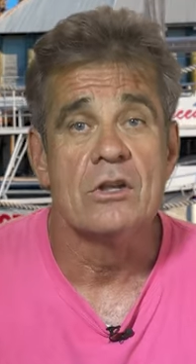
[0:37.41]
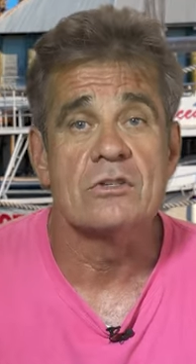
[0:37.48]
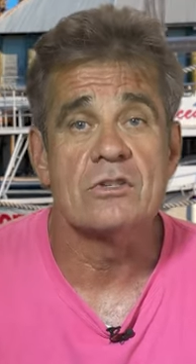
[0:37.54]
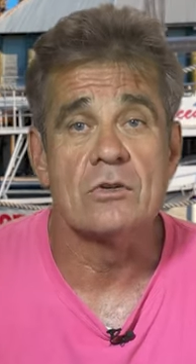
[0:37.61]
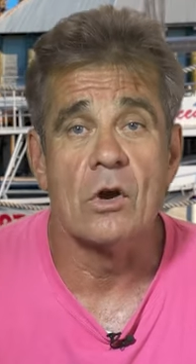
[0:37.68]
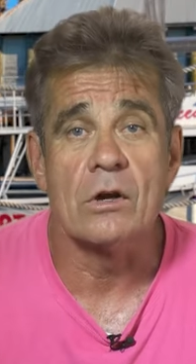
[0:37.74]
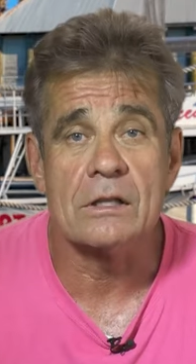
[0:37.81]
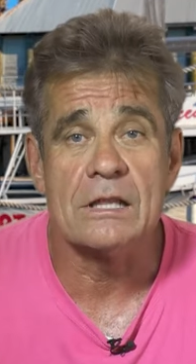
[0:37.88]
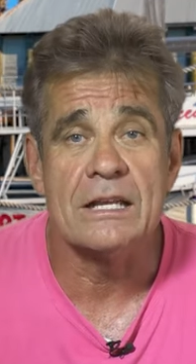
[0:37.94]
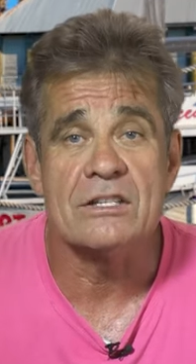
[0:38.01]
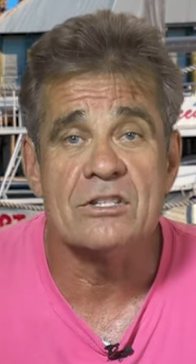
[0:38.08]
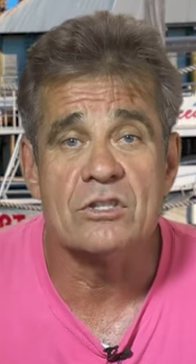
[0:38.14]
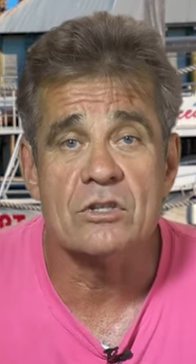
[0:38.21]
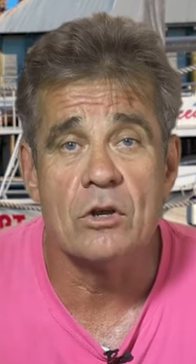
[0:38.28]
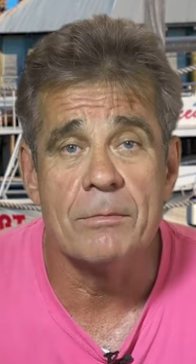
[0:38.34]
Snorkeling,
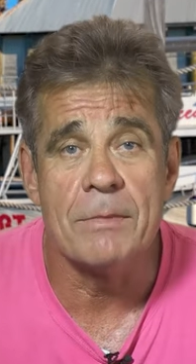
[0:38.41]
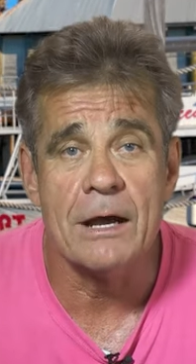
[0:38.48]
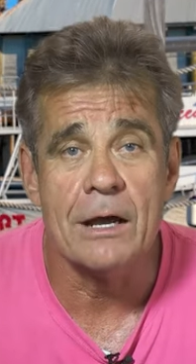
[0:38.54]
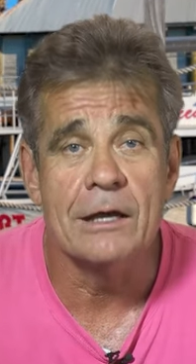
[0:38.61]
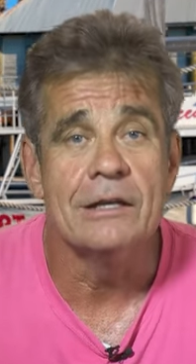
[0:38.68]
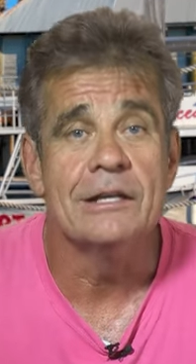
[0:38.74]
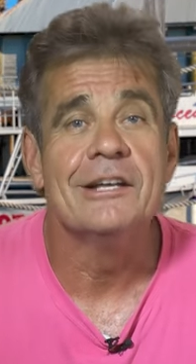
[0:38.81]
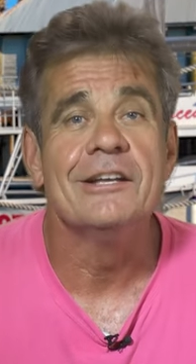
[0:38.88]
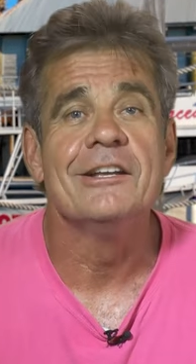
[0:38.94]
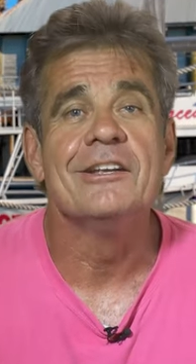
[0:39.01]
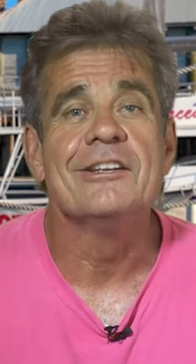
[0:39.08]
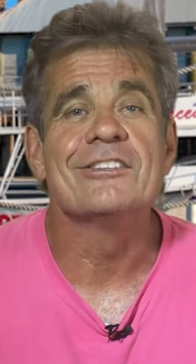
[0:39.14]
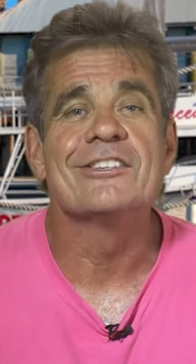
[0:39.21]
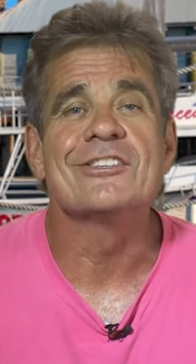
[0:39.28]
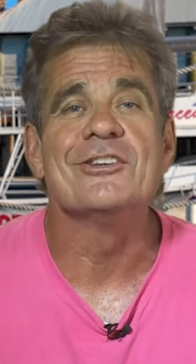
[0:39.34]
scuba,
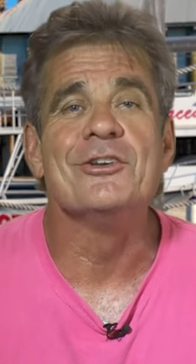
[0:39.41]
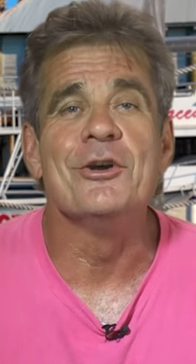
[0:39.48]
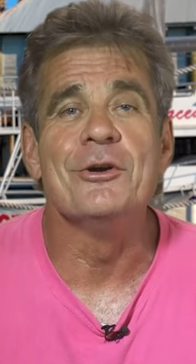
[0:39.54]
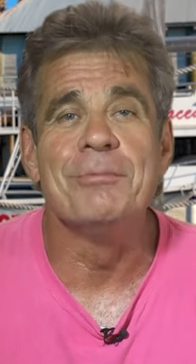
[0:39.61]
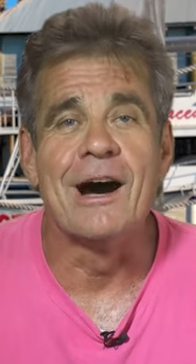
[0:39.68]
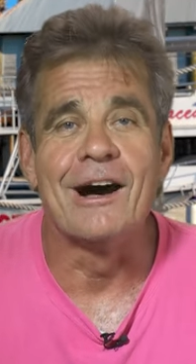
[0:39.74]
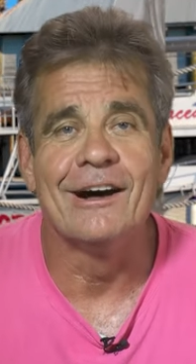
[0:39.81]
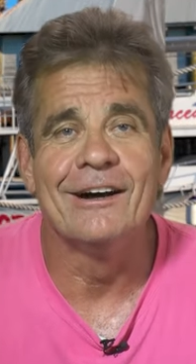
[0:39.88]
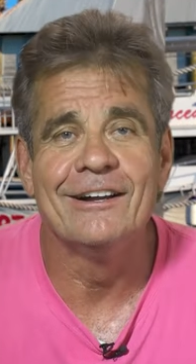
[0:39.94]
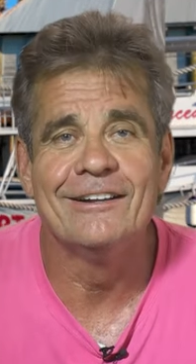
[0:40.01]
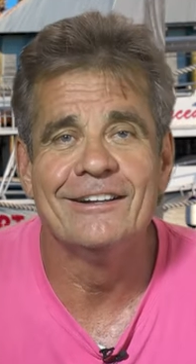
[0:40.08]
SNUBA.